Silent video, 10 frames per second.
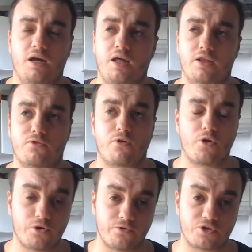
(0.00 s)
The
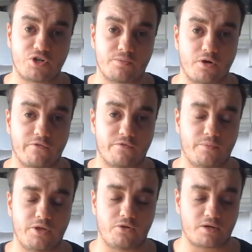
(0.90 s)
Corona is shipped over from
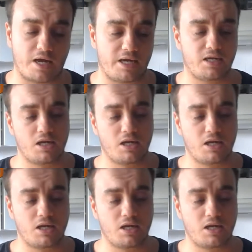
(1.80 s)
the UK.